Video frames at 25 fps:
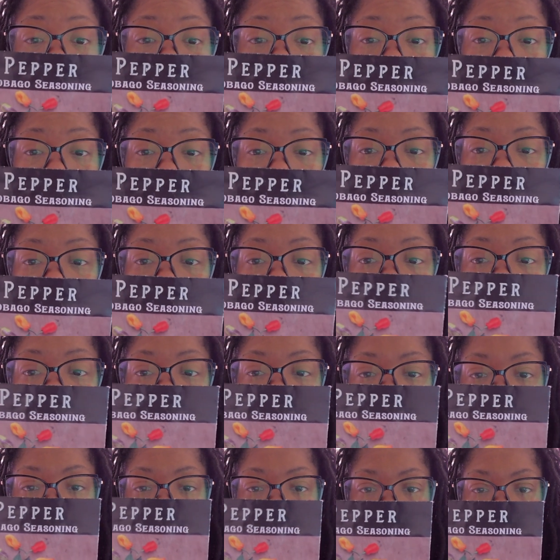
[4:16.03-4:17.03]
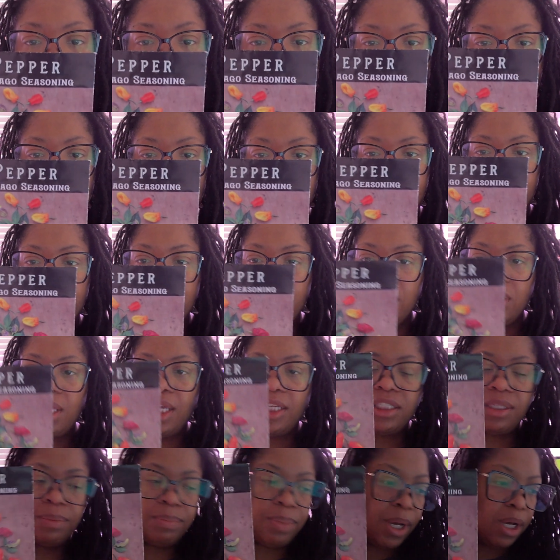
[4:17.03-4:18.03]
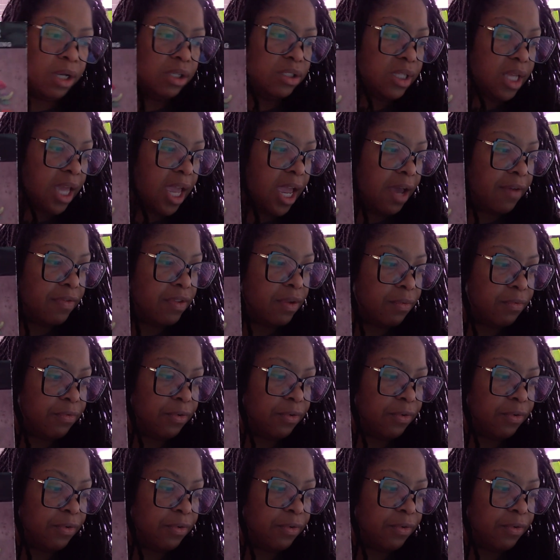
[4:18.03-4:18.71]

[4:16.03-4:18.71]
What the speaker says: and pepper. I like them. They supposed to have the